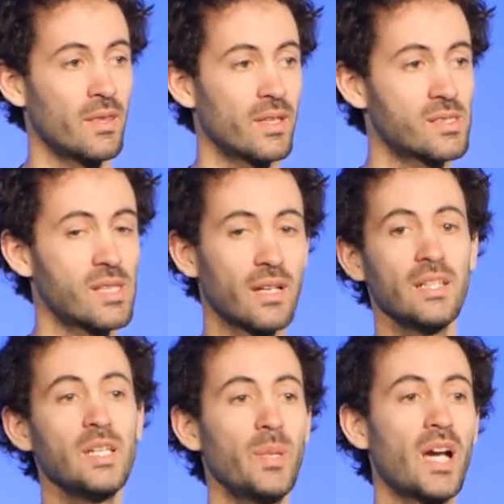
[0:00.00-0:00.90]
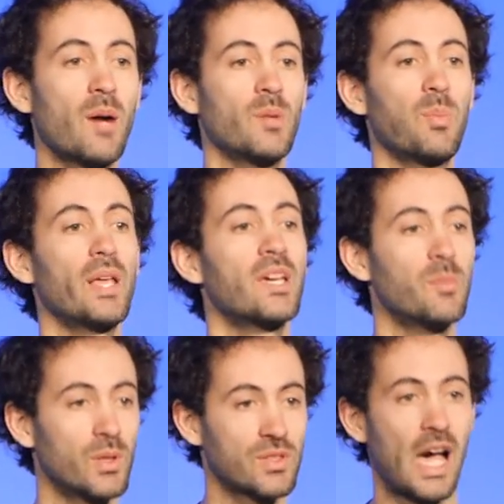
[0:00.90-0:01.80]
that suddenly become
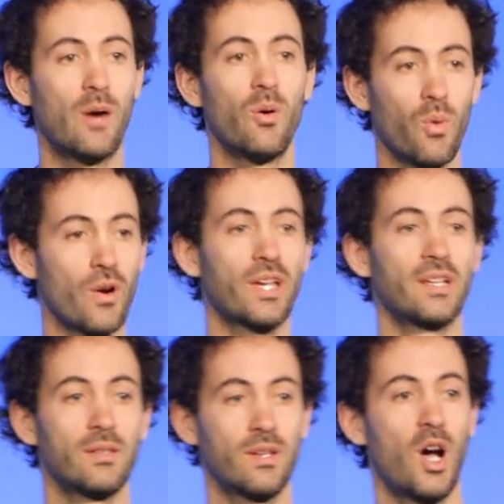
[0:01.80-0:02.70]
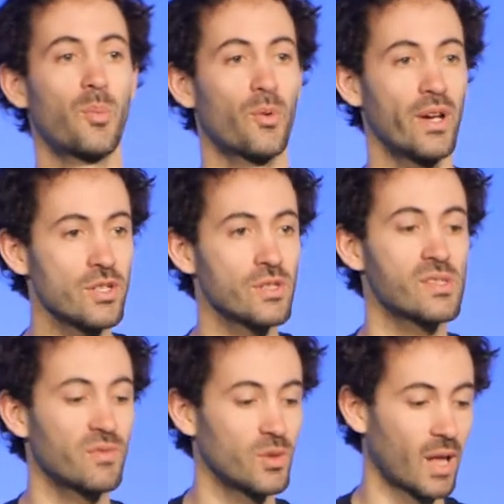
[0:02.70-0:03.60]
applicable to our work in
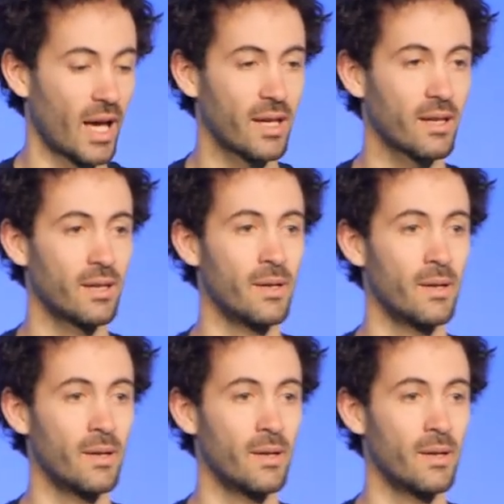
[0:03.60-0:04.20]
operations, if you like.